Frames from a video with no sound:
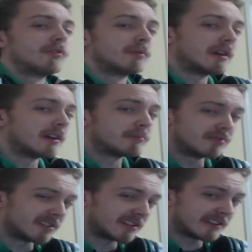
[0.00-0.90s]
the way up
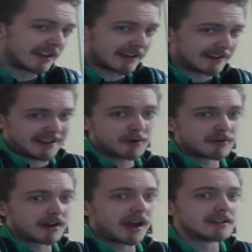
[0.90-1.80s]
looking like Albert
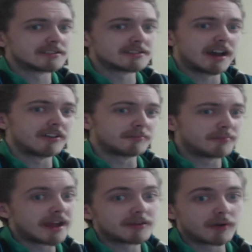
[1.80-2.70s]
Einstein or
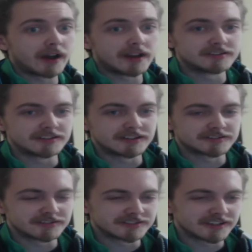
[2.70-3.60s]
Pennywise, you guys
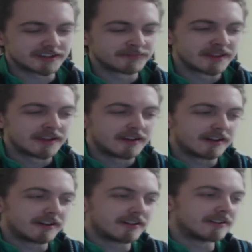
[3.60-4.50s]
could say.
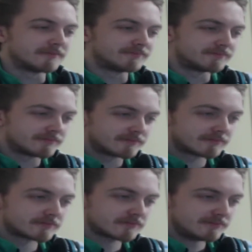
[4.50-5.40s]
Um,
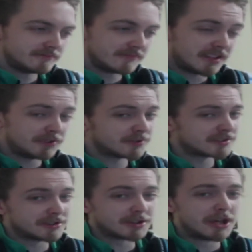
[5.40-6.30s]
it looked it looked